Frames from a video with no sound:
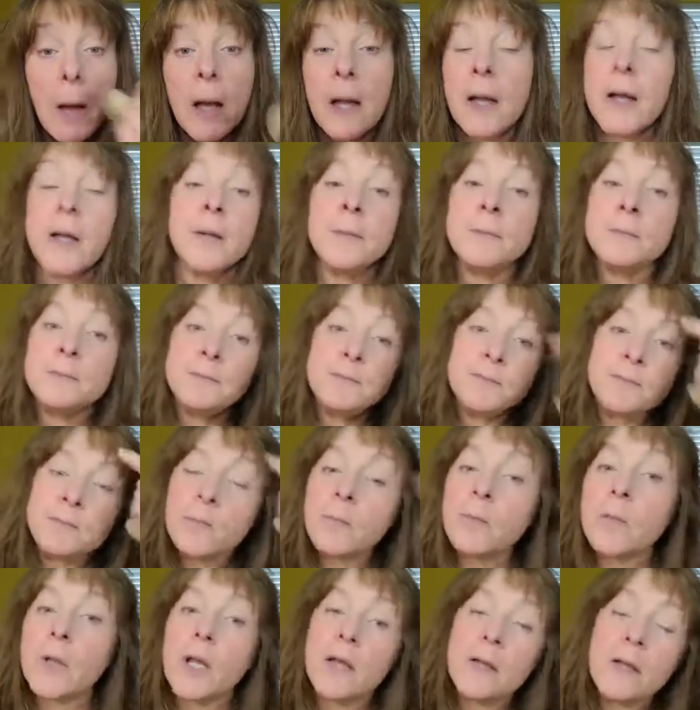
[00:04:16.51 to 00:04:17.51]
That
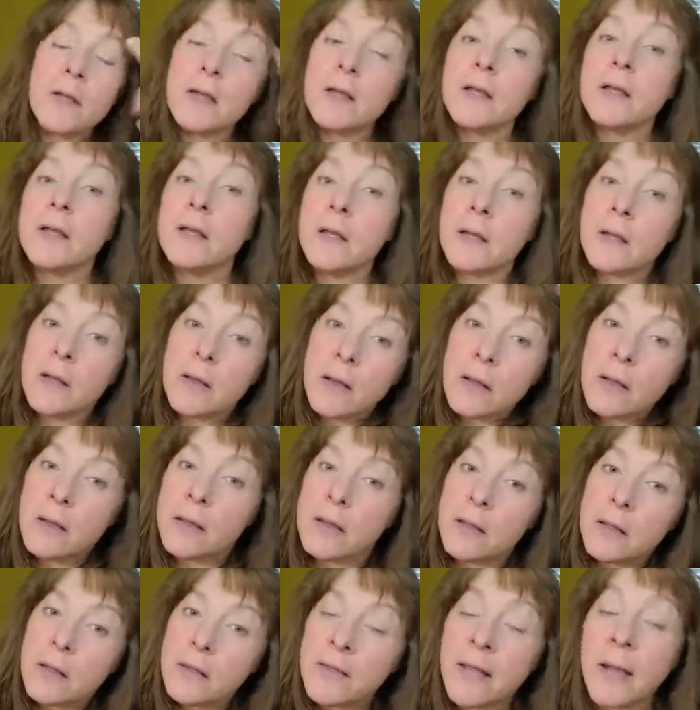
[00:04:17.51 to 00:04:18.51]

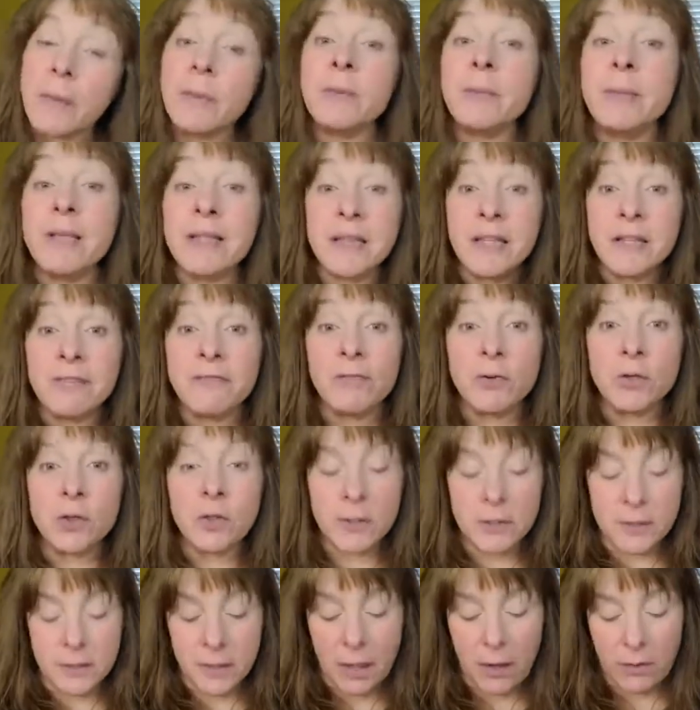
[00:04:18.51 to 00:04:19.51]
would be the
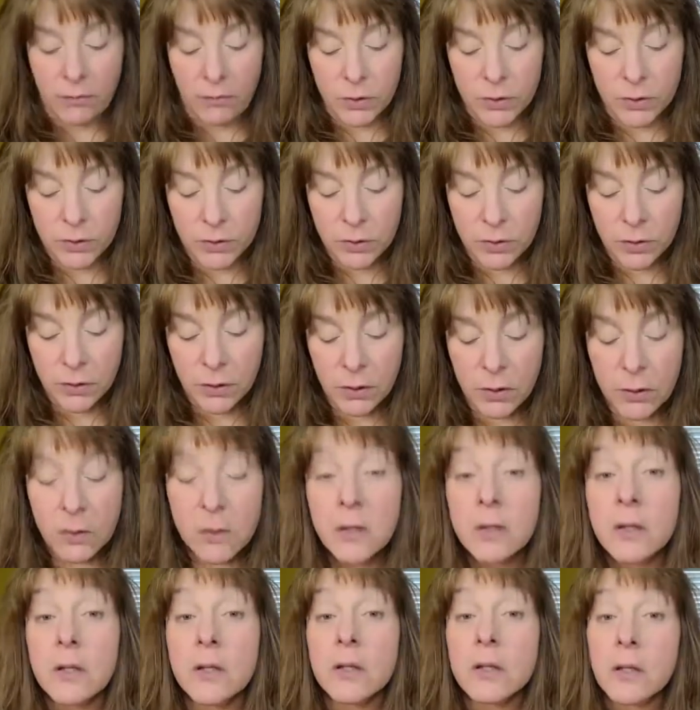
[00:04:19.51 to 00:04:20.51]
fullest coverage.
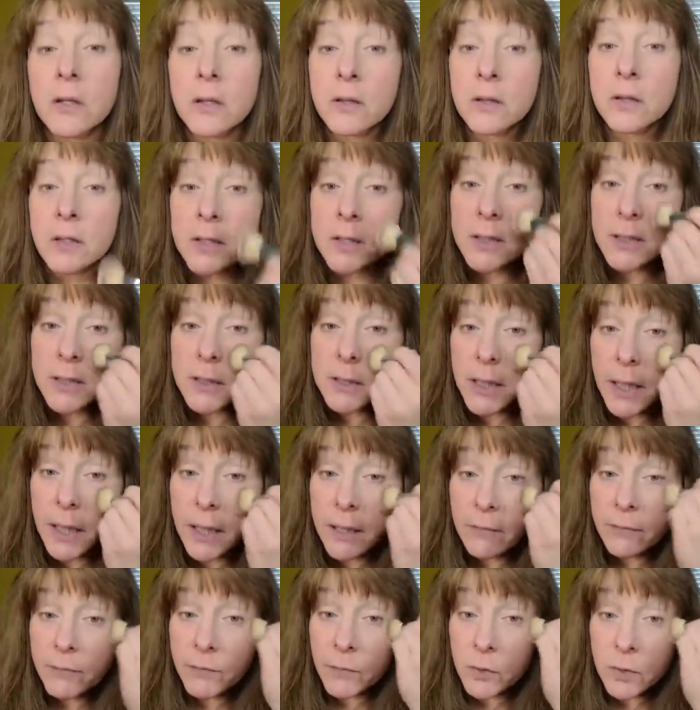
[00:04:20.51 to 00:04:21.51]
The
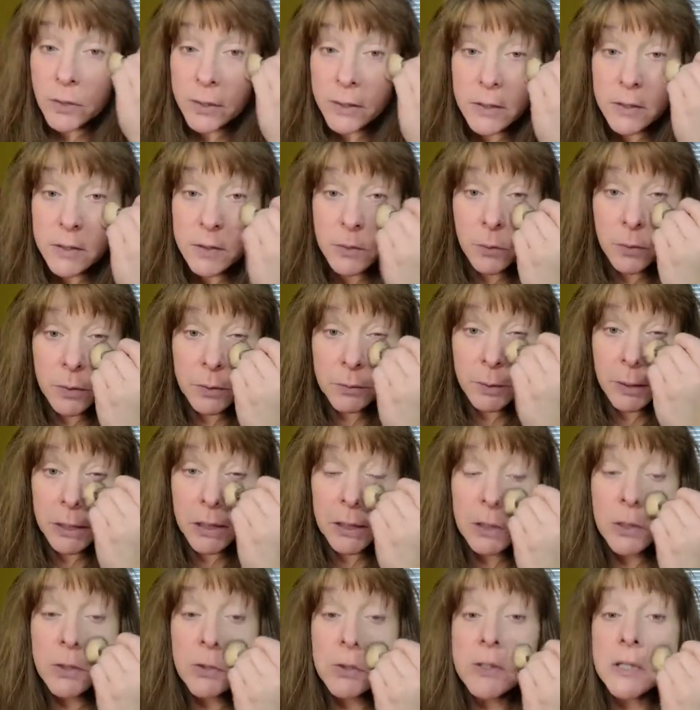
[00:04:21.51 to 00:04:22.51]
second fullest would be
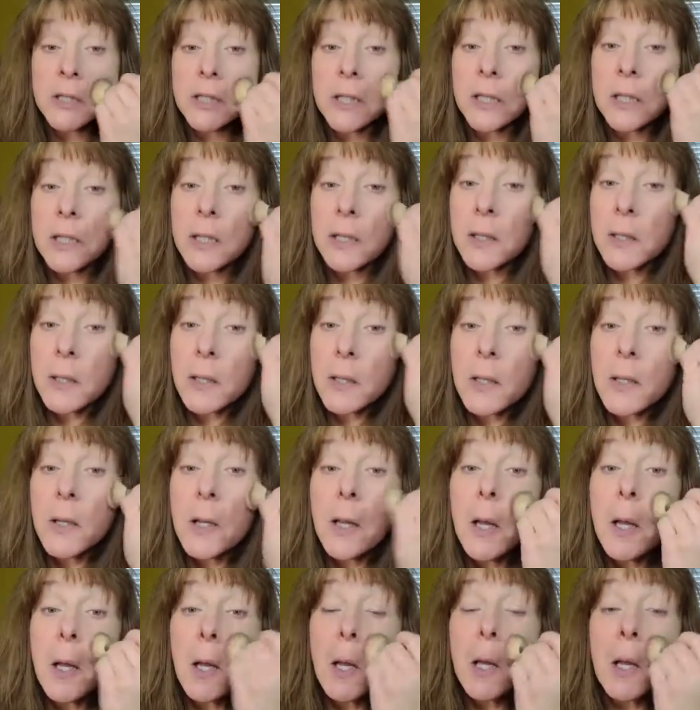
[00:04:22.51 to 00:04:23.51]
using
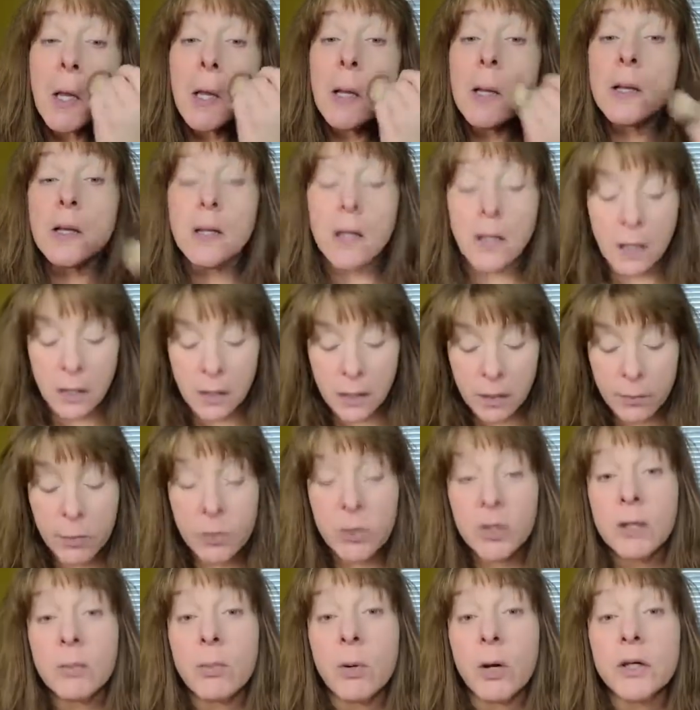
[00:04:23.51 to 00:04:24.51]
a
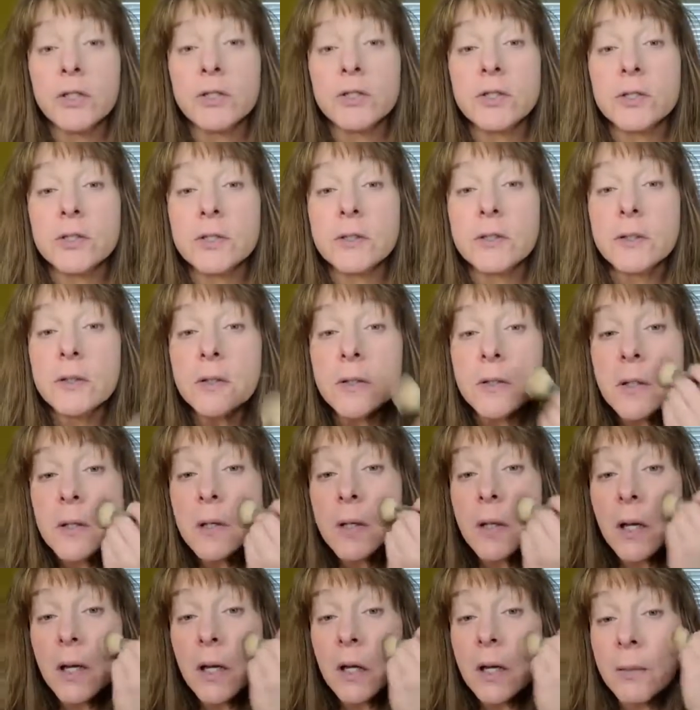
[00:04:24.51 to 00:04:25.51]
kabuki brush.
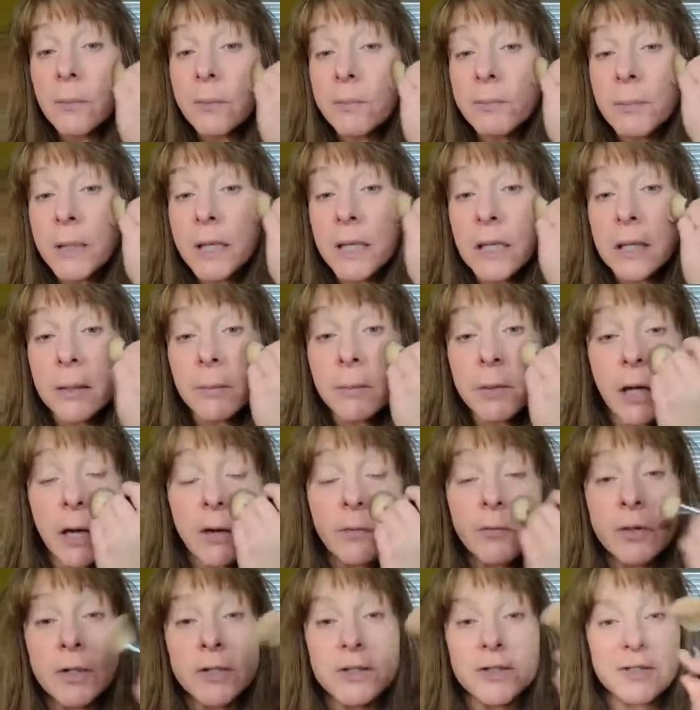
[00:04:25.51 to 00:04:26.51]
A medium
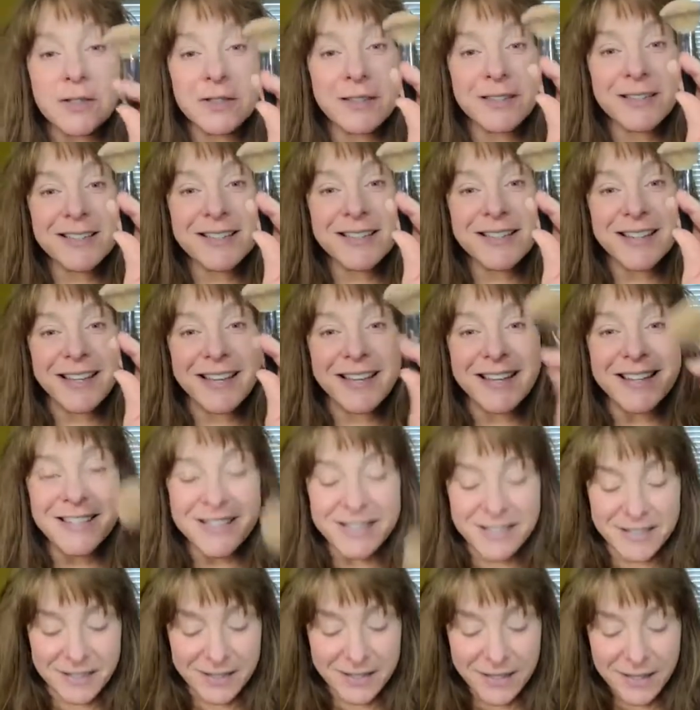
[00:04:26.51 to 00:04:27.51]
coverage is
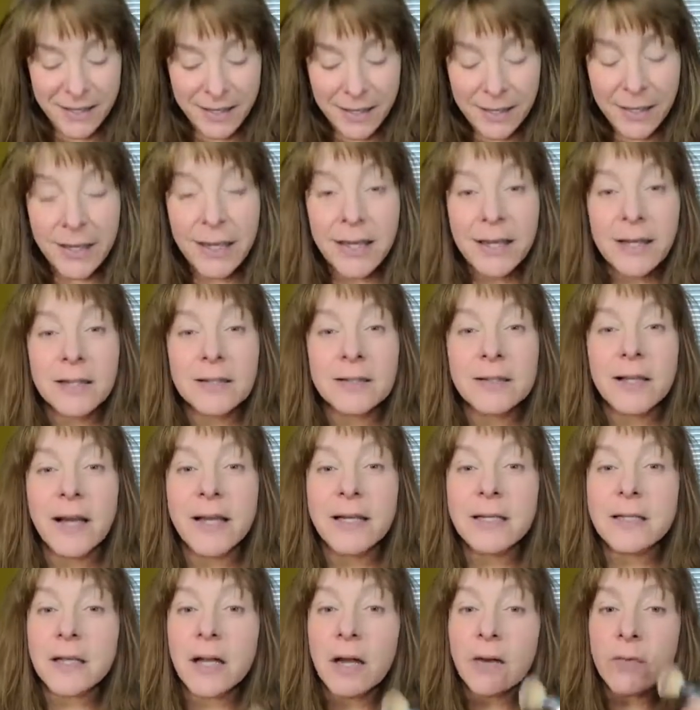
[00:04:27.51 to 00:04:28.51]
this. And a
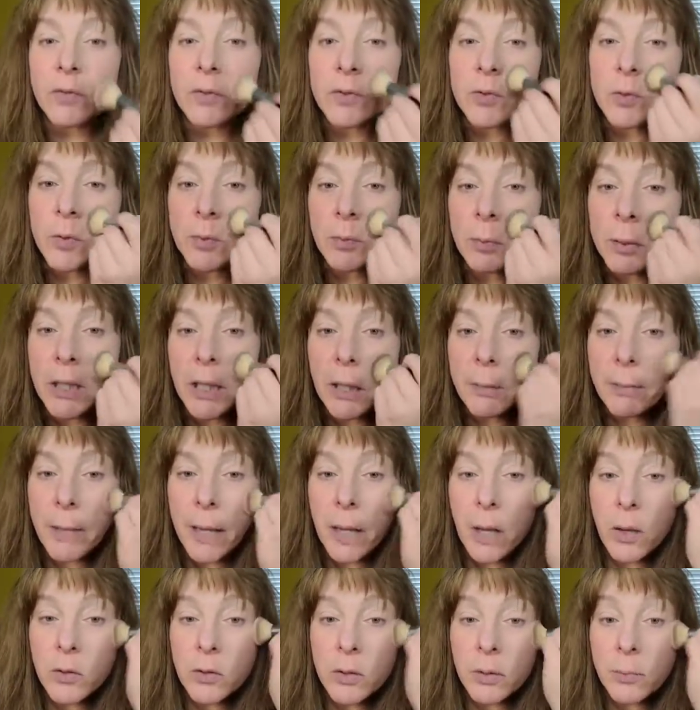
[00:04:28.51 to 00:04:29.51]
light coverage would be a
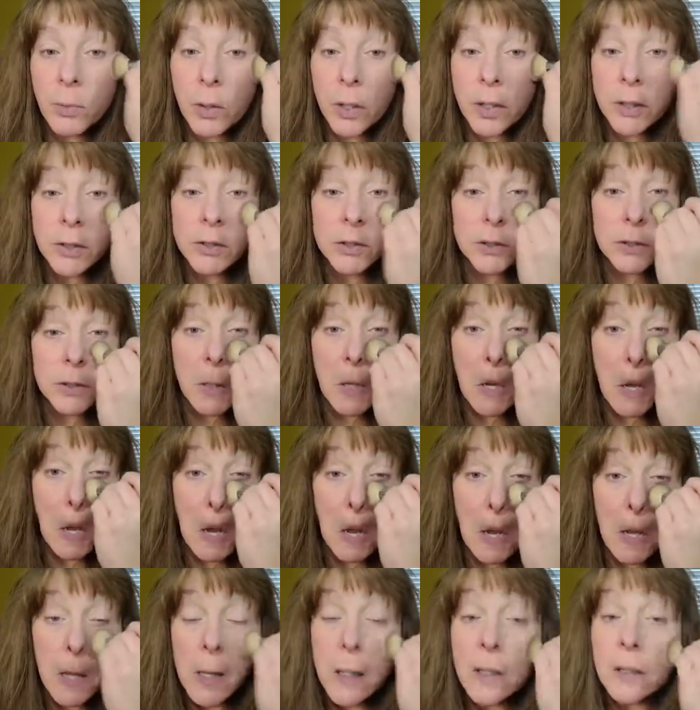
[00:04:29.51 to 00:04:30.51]
powder brush,
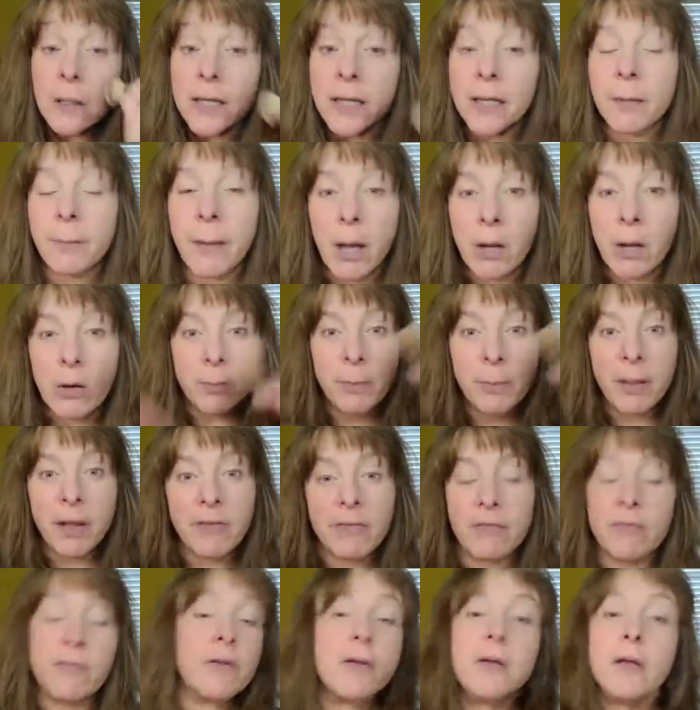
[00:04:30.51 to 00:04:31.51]
like a powder
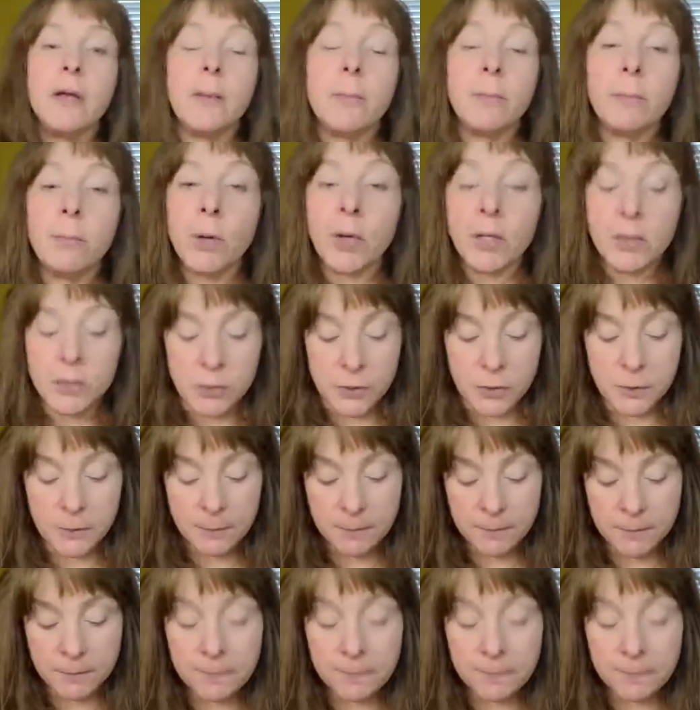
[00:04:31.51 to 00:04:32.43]
puff brush.